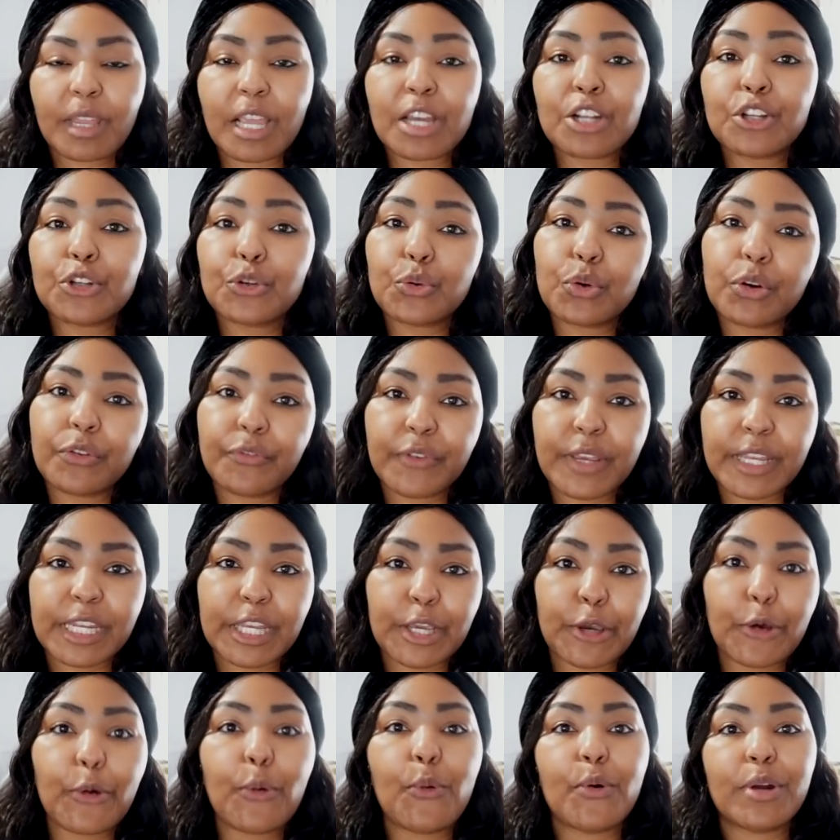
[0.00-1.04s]
do a
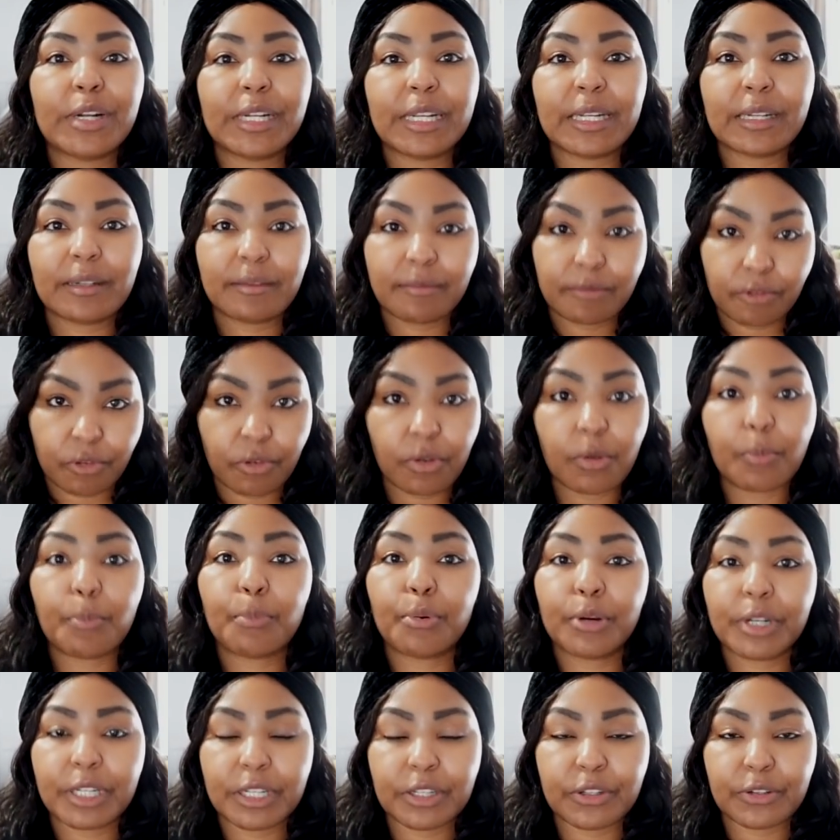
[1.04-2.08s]
video on it
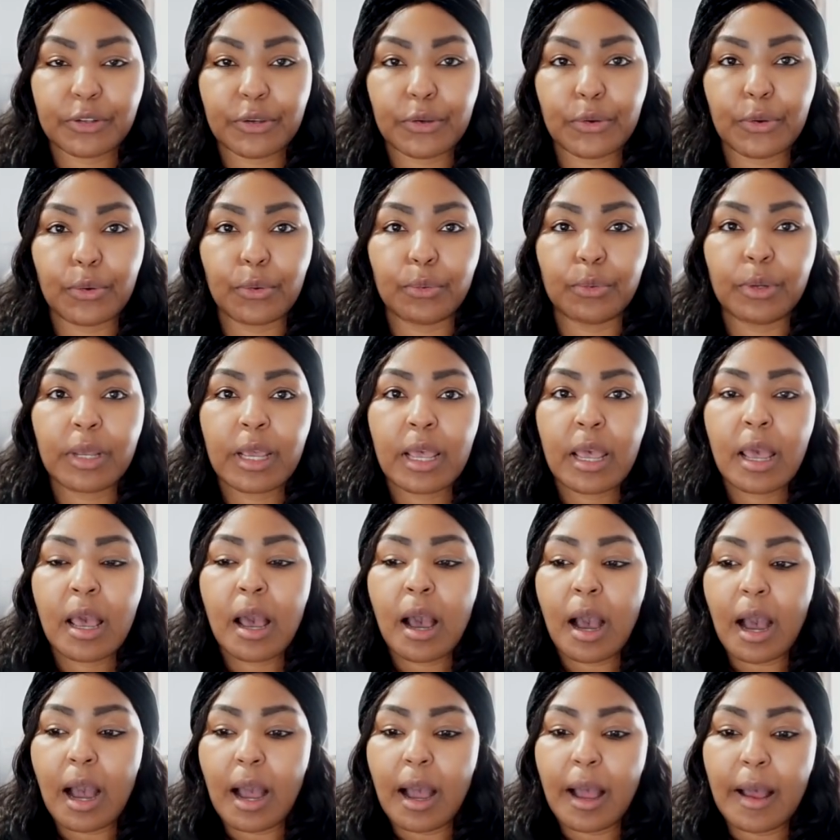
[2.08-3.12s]
pretty soon.
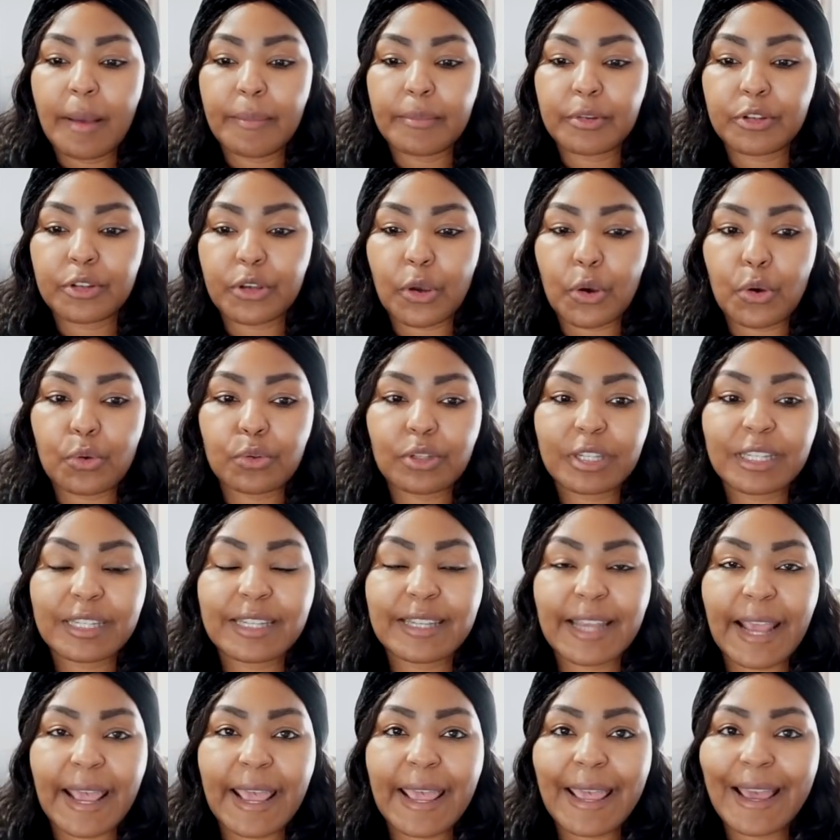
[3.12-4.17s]
So
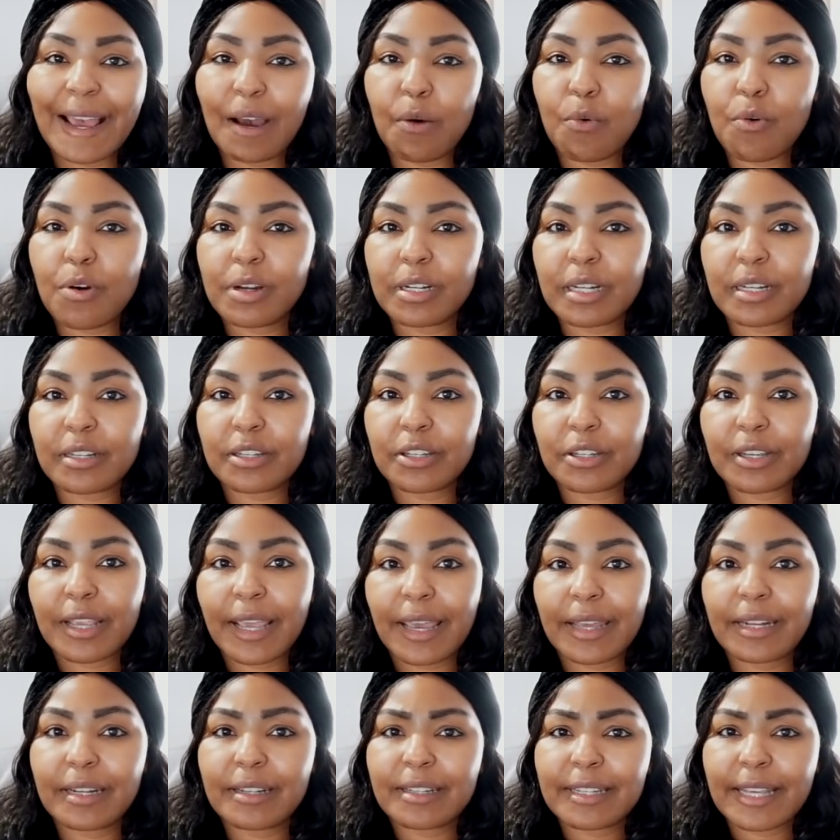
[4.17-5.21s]
today I wanted to
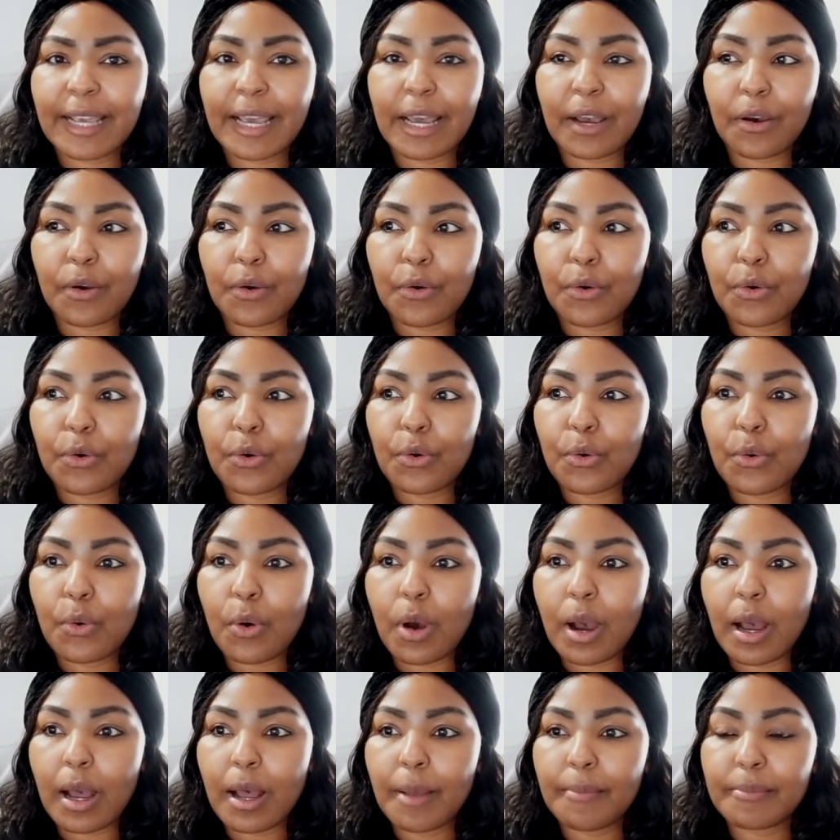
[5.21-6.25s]
kind of tackle
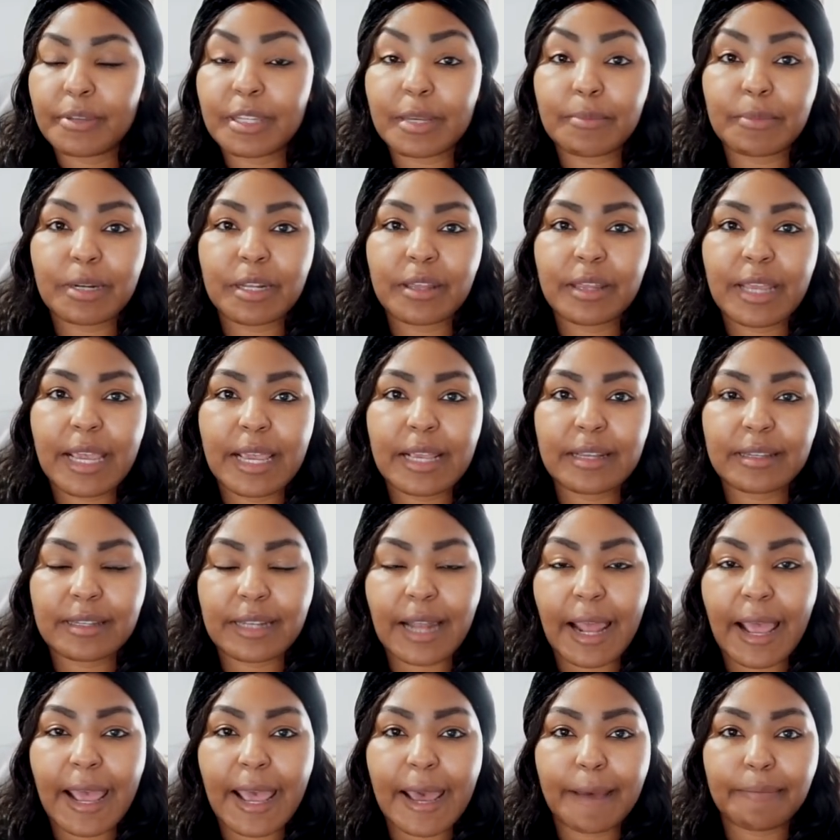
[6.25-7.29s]
some of the things that
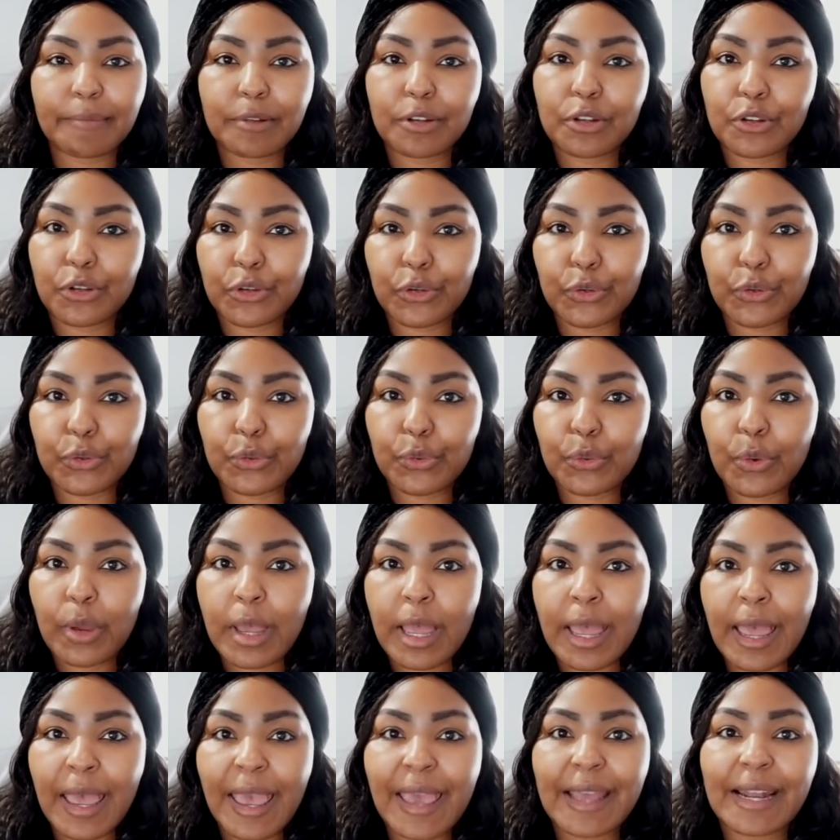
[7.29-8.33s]
I have to do,
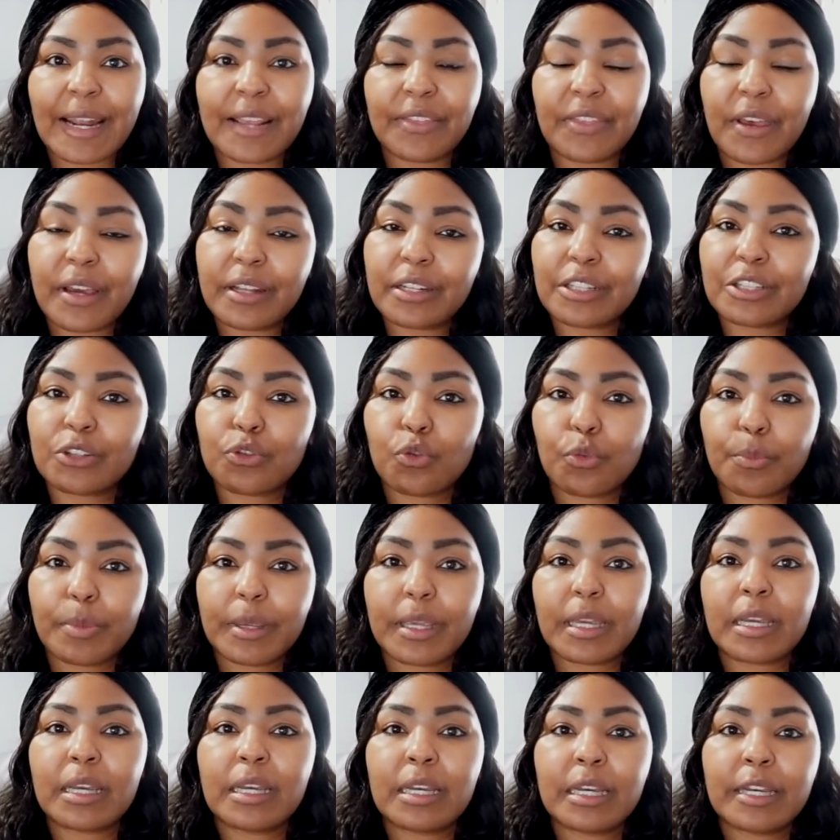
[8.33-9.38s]
and I thought this will be
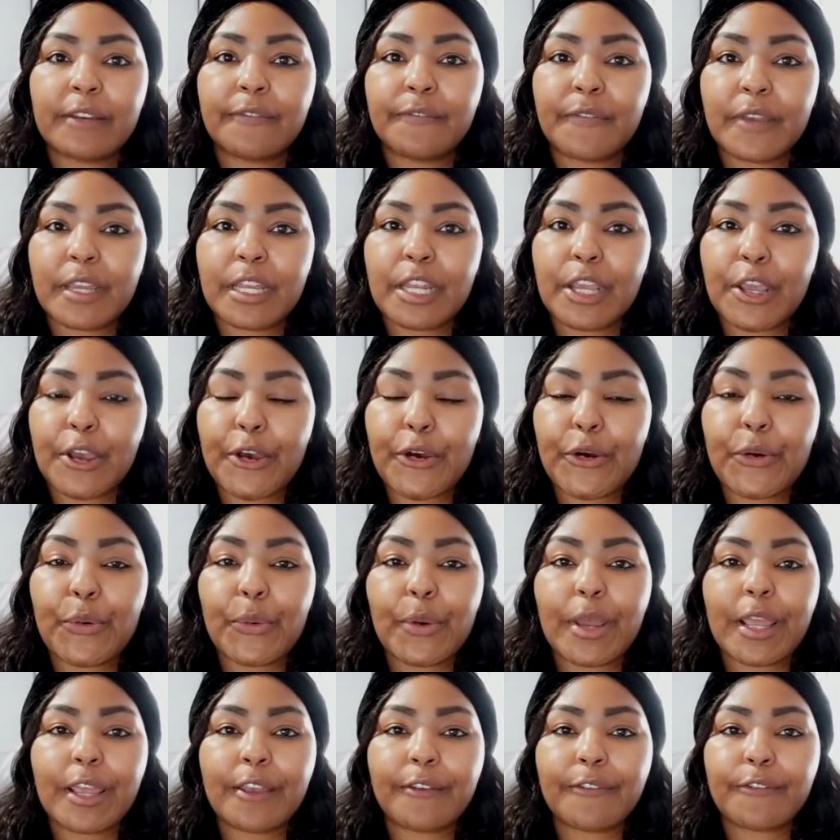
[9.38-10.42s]
a good video
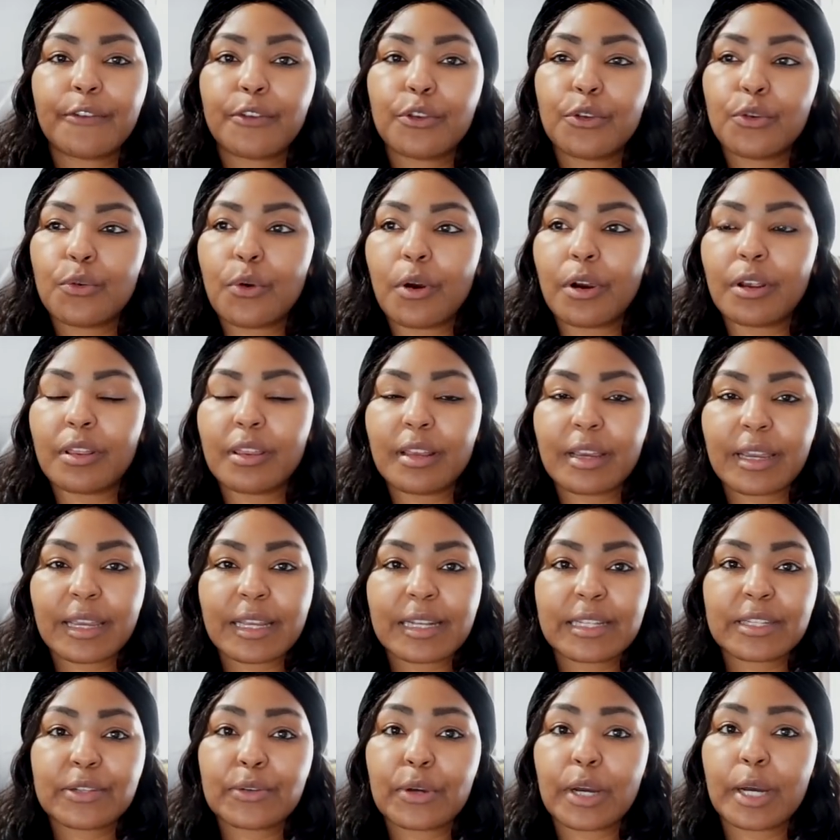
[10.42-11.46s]
if you are
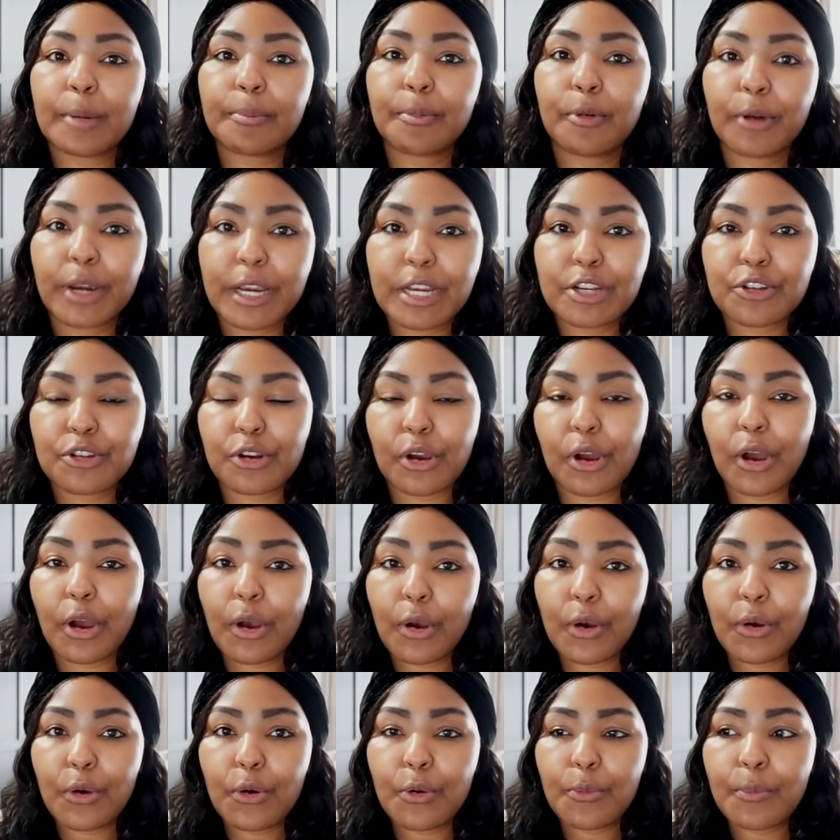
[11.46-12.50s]
looking to upgrade your
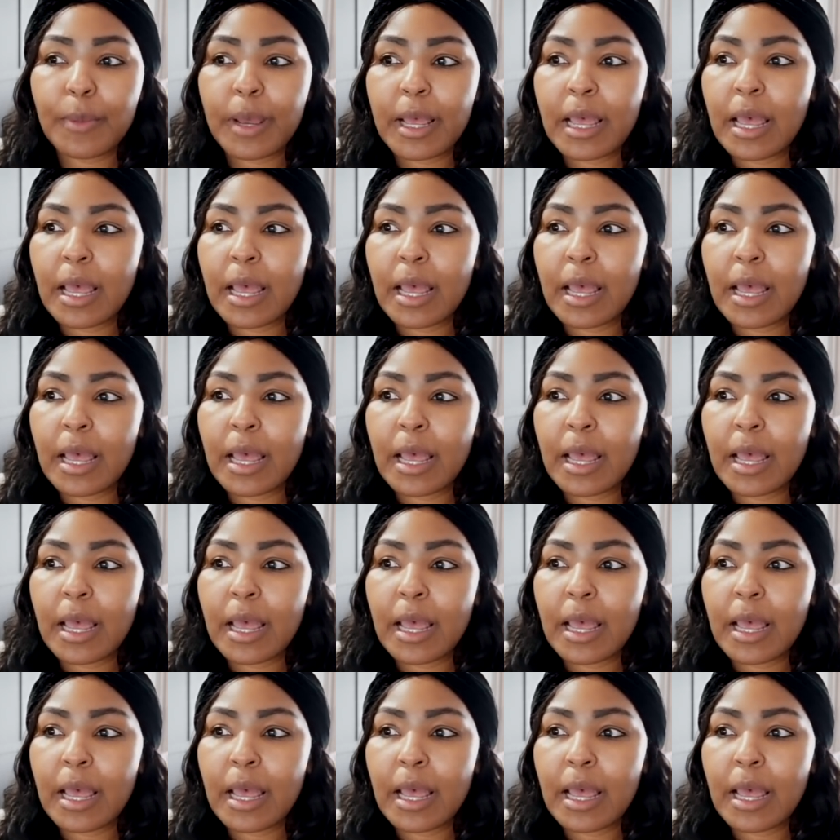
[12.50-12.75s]
home.